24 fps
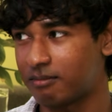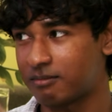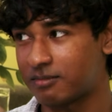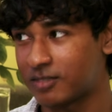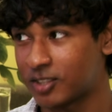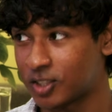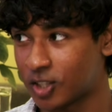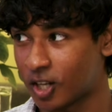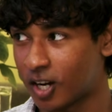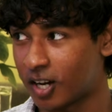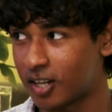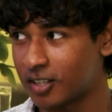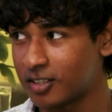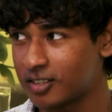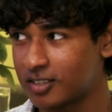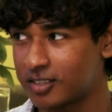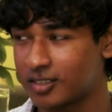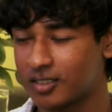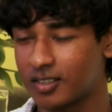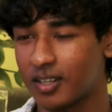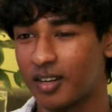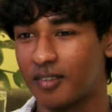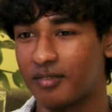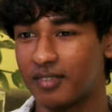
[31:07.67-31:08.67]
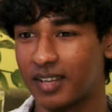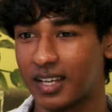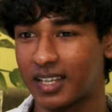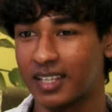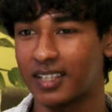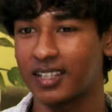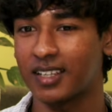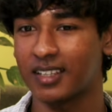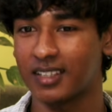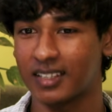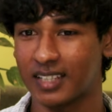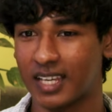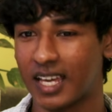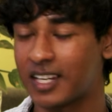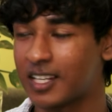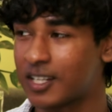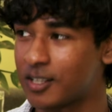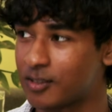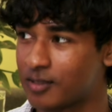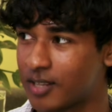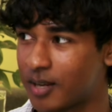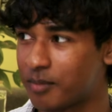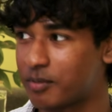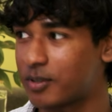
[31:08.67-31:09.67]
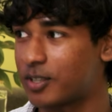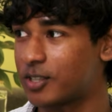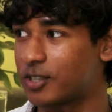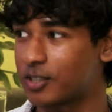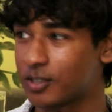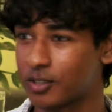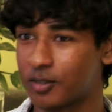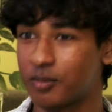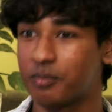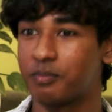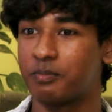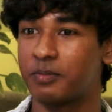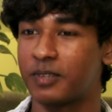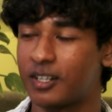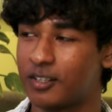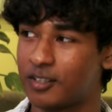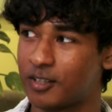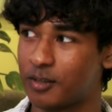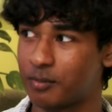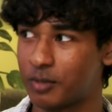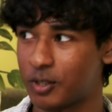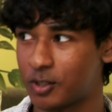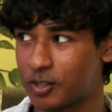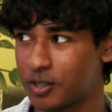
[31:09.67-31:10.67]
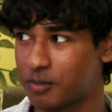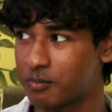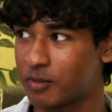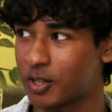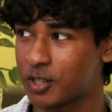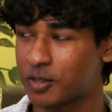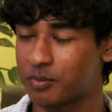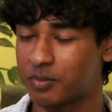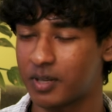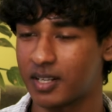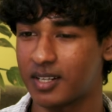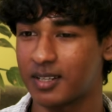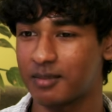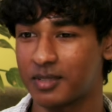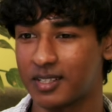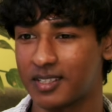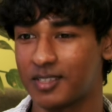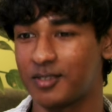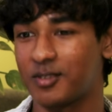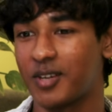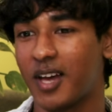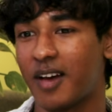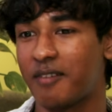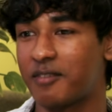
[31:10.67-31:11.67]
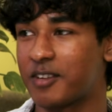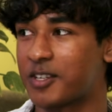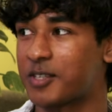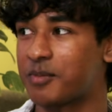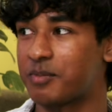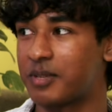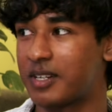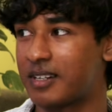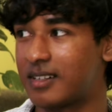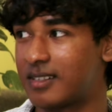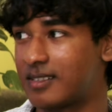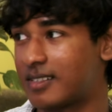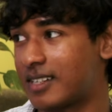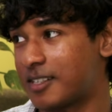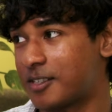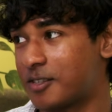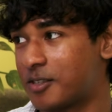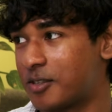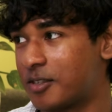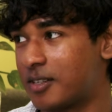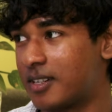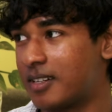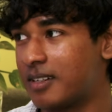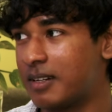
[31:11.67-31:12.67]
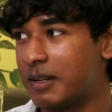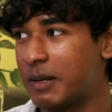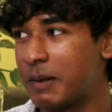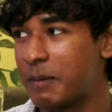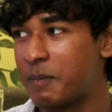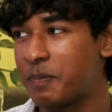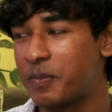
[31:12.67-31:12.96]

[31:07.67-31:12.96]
chance of like getting into that project or contributing much better because you have experience as a student.